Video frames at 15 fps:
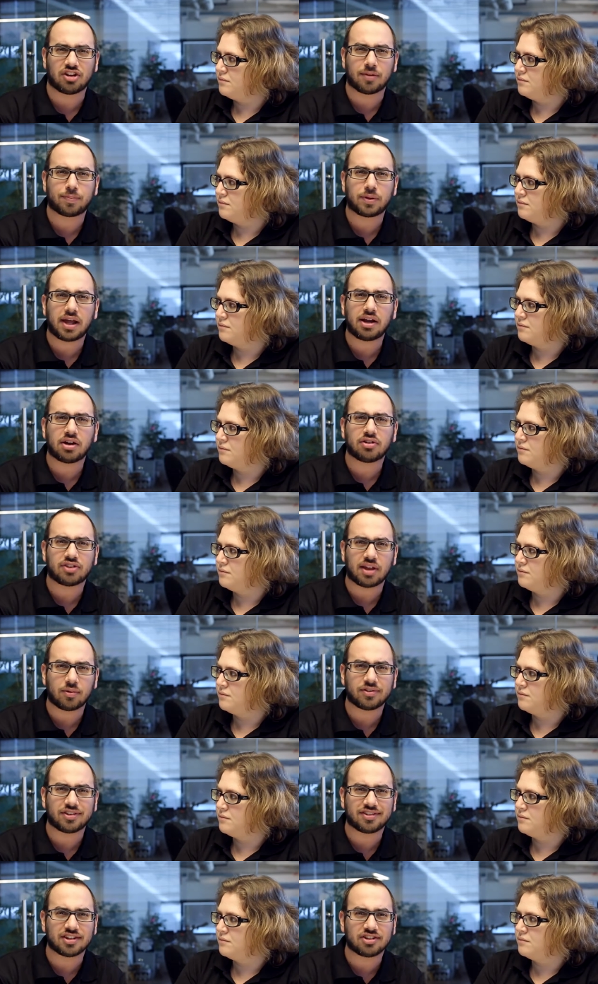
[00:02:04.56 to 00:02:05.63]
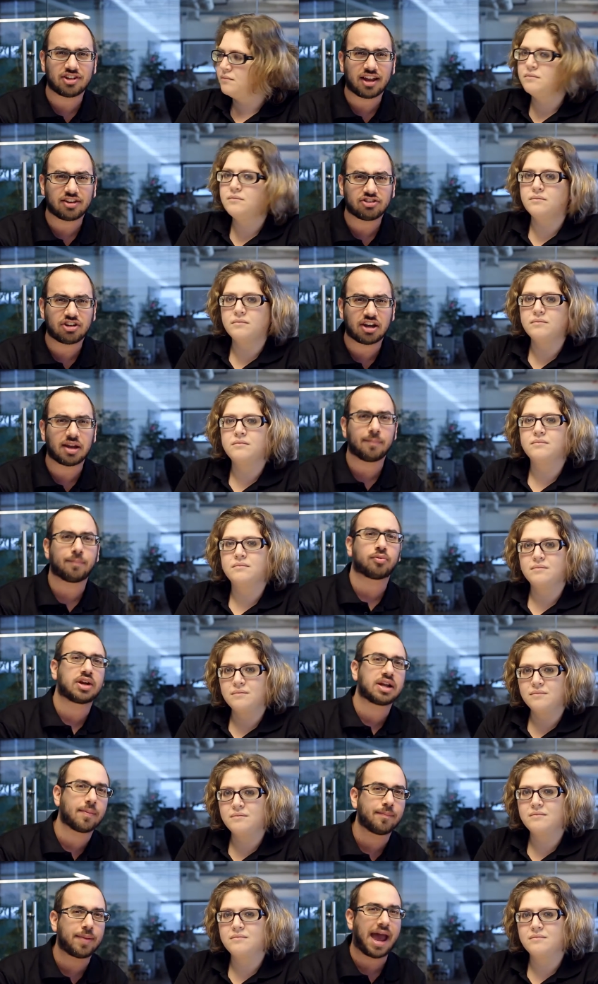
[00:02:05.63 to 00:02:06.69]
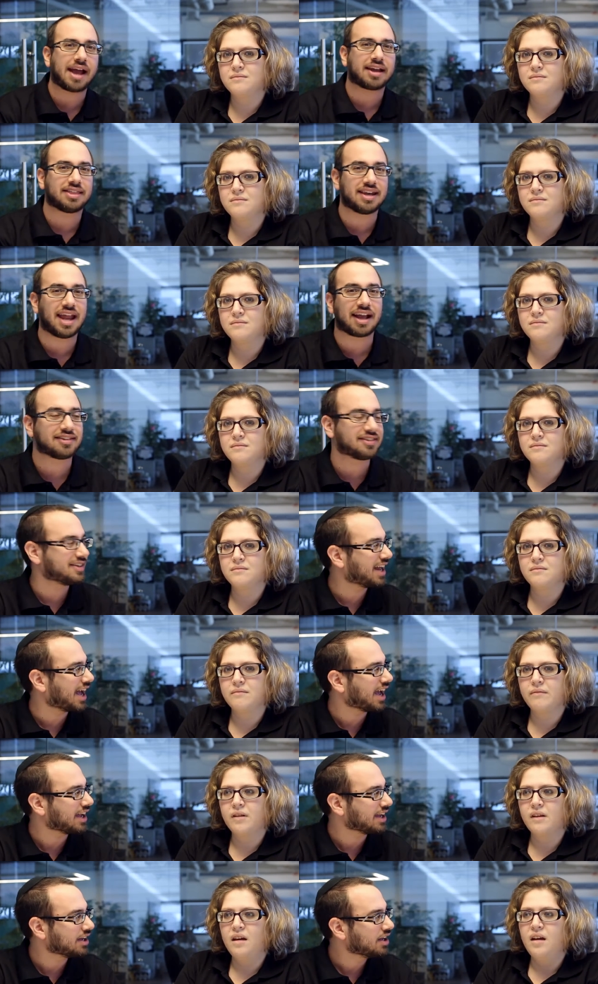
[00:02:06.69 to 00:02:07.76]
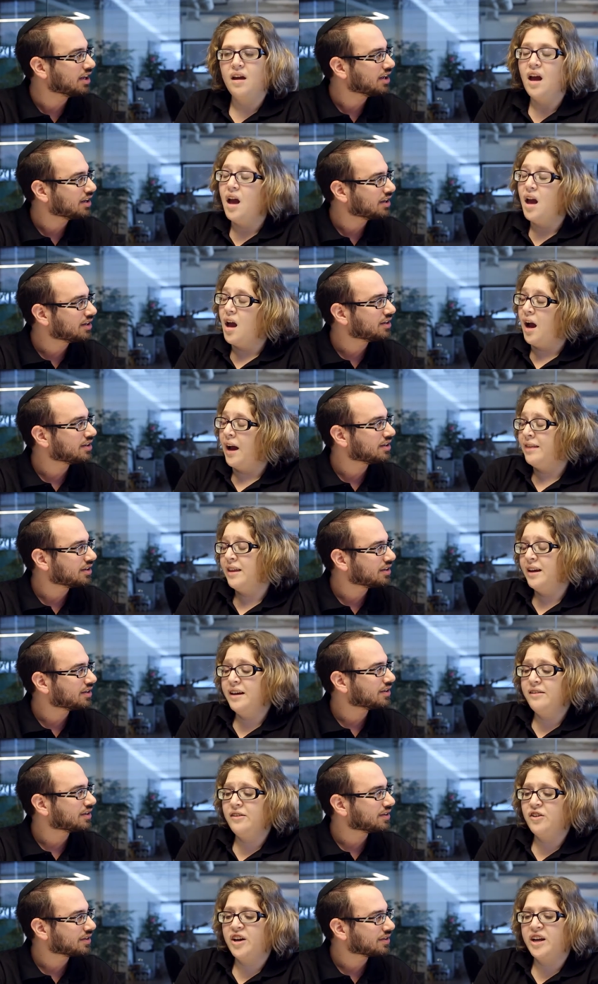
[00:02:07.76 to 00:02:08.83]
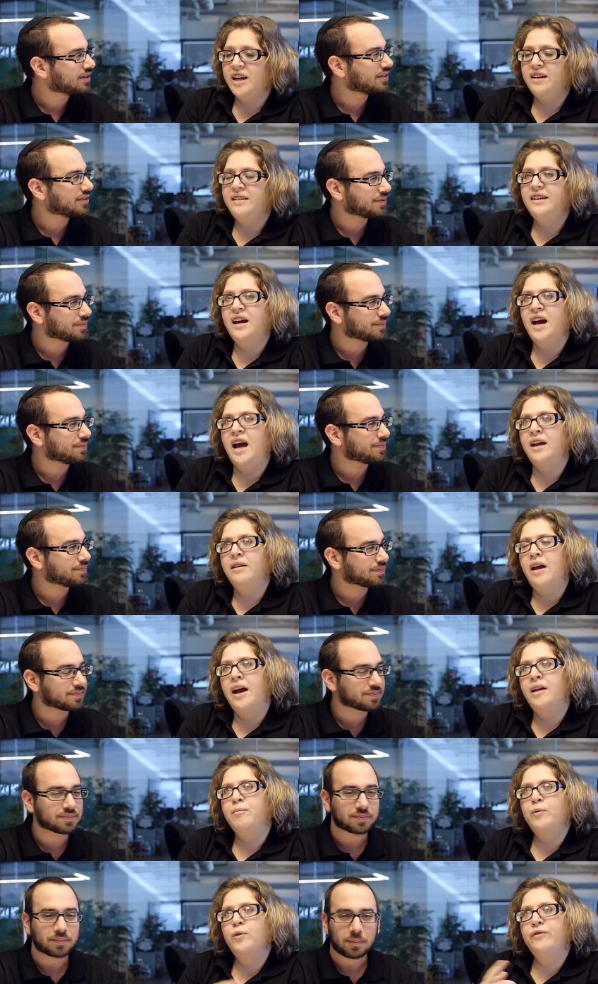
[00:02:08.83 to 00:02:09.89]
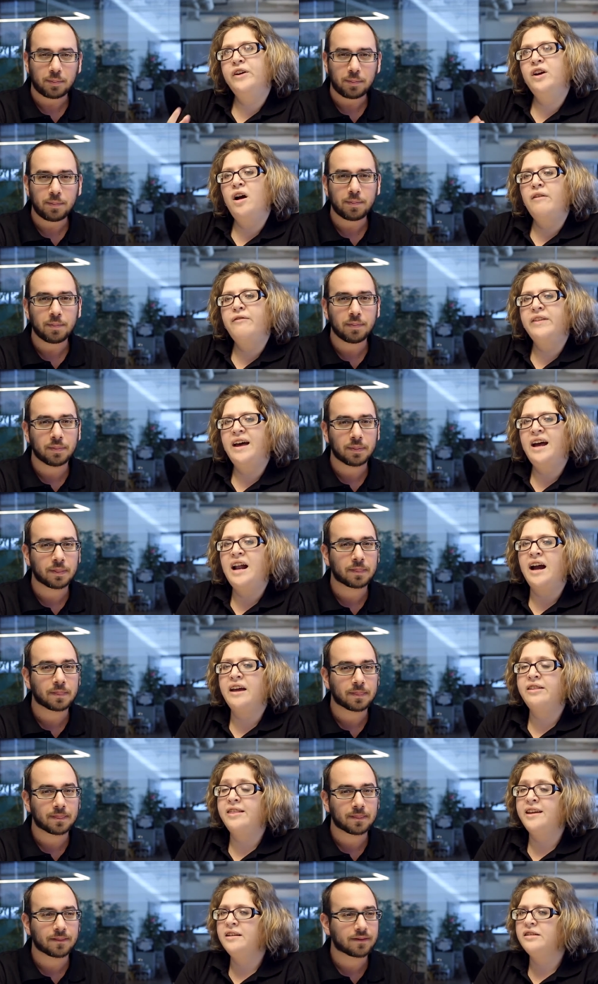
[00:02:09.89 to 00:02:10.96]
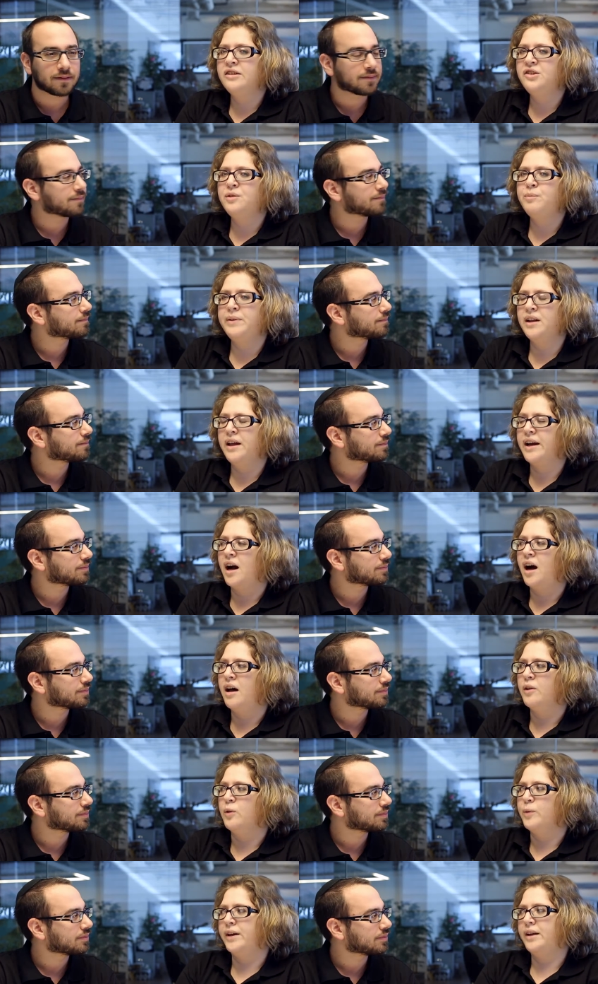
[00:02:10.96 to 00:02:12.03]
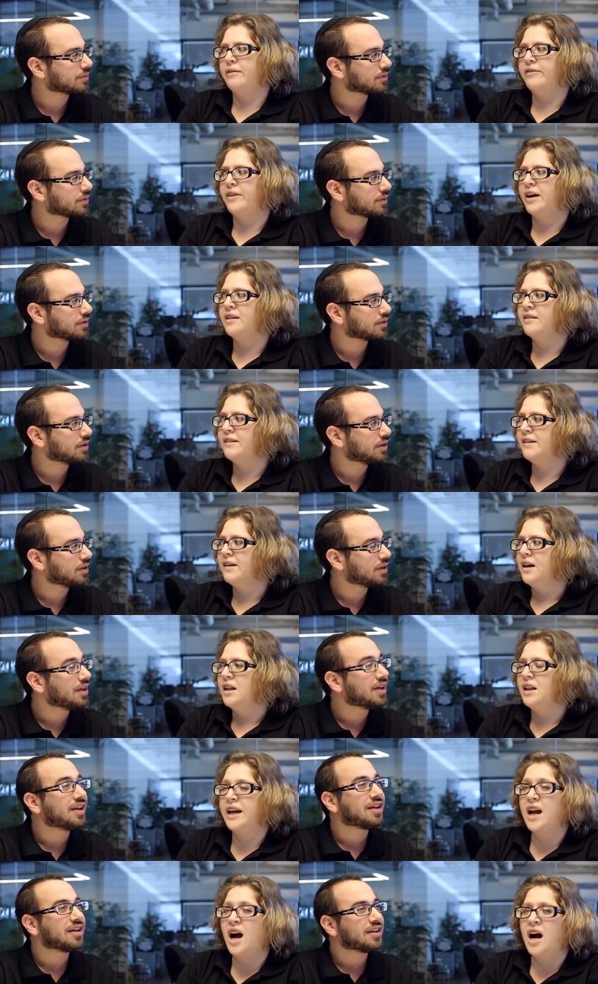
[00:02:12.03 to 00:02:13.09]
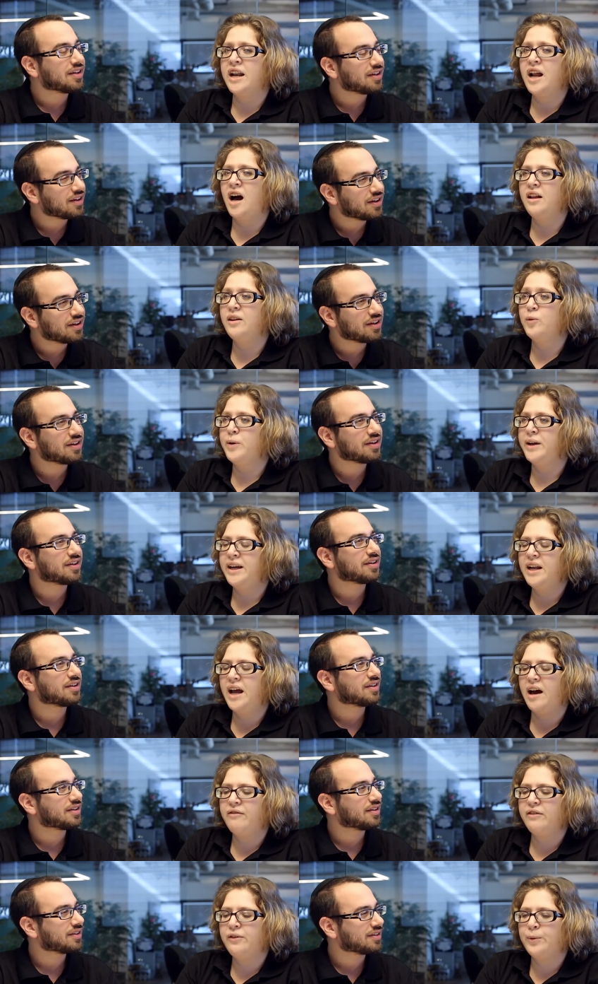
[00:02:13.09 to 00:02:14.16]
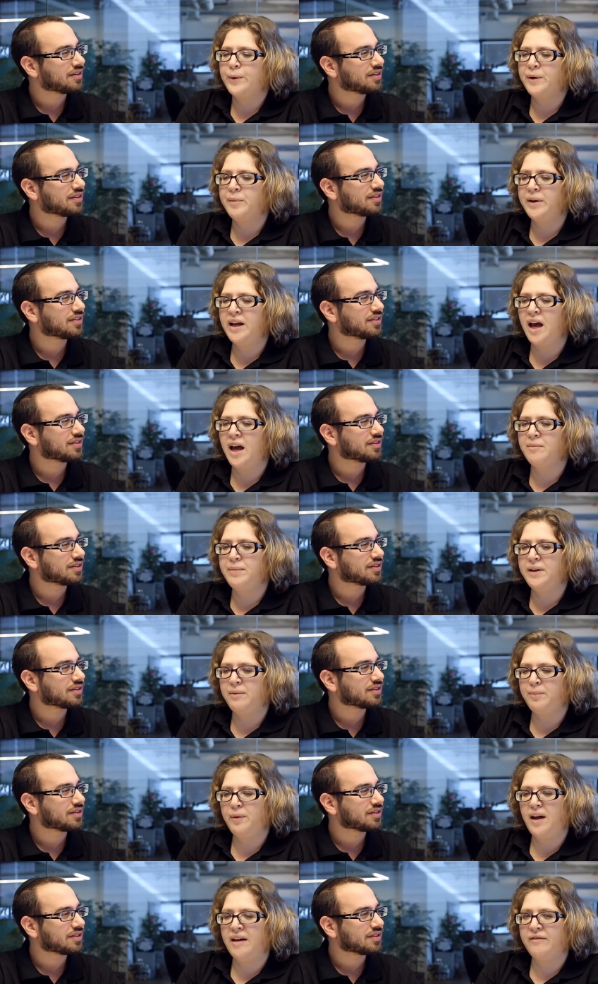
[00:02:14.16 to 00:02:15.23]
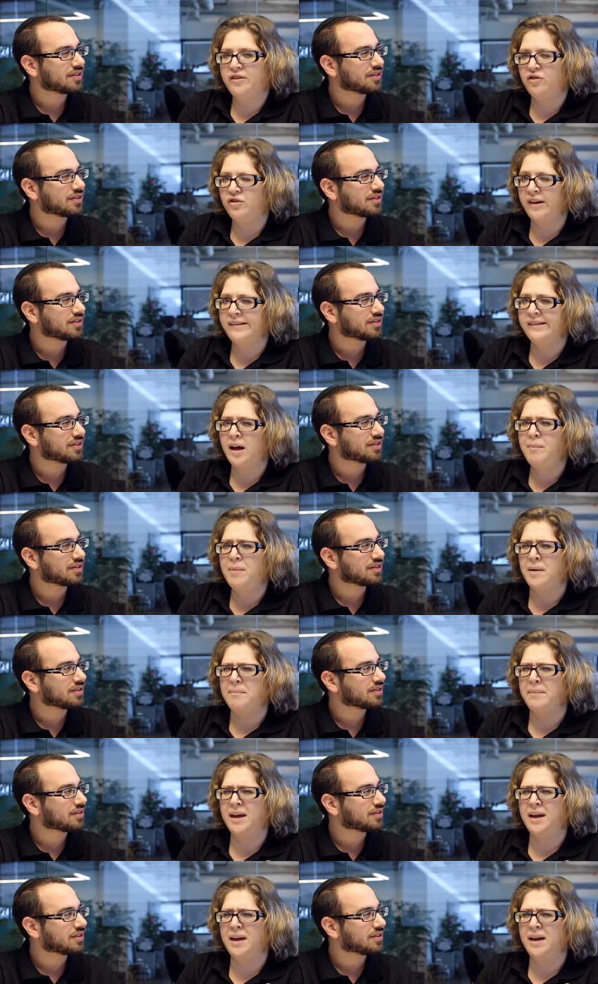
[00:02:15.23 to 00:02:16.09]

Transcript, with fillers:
Speaker 1: of the players, that was a suggestion, and bring them back the next day. I think it's a great idea, and moving
Speaker 2: off of that, I think there should be like a Halloween event. Like on Halloween, have a tournament and people have to dress up and